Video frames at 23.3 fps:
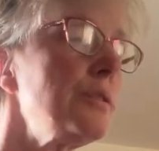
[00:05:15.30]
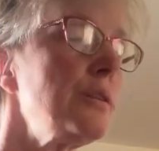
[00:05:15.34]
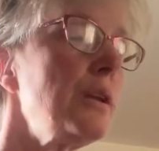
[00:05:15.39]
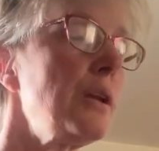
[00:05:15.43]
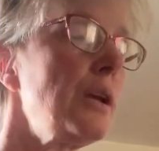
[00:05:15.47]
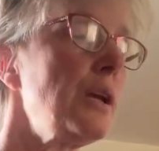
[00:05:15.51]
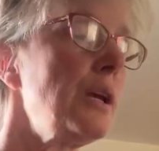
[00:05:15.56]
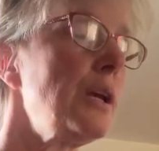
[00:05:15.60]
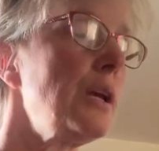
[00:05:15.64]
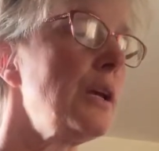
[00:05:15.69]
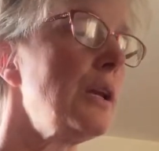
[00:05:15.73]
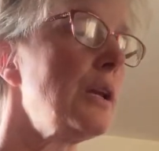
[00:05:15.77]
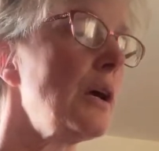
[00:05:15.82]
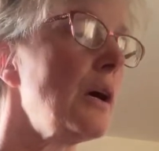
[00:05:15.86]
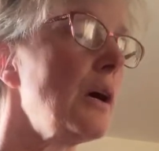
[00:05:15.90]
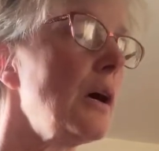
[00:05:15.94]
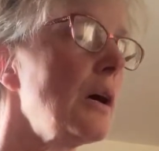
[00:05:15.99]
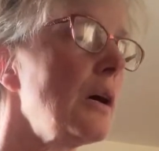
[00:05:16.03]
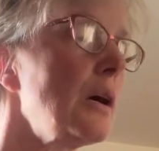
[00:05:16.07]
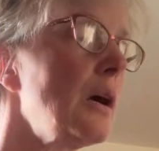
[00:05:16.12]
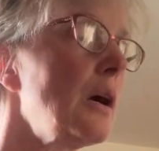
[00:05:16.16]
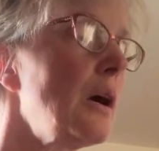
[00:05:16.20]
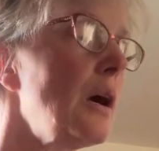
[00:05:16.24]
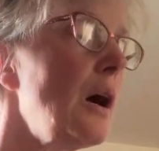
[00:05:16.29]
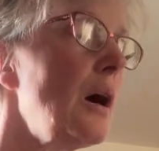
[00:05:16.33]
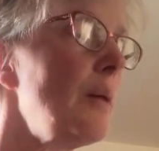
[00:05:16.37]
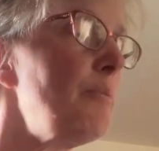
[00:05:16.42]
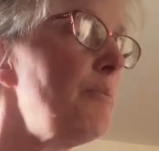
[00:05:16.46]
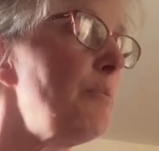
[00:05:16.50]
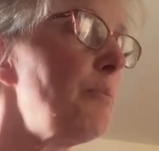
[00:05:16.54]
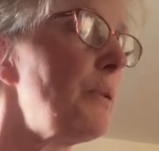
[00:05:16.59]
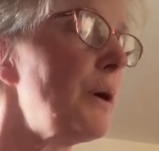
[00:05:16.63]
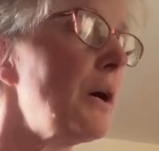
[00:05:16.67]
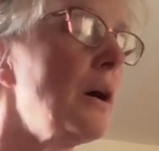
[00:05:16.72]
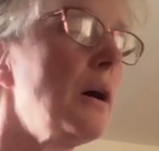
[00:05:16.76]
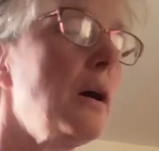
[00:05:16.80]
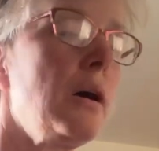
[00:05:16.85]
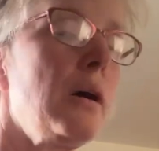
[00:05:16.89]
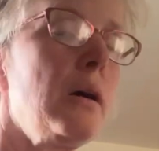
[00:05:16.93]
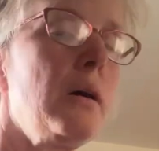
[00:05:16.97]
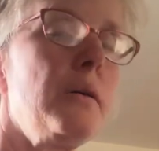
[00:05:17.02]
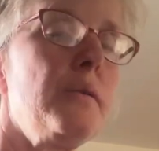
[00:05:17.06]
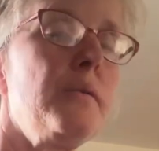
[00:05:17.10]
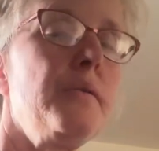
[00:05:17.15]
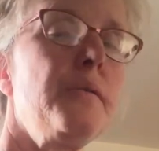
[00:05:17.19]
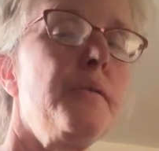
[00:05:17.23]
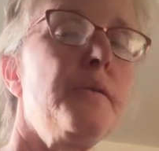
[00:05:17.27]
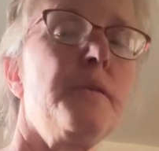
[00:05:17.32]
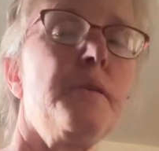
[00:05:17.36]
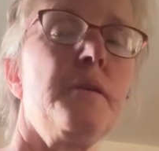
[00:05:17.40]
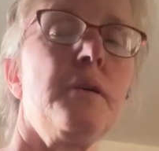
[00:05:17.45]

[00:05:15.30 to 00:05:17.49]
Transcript: need a cup of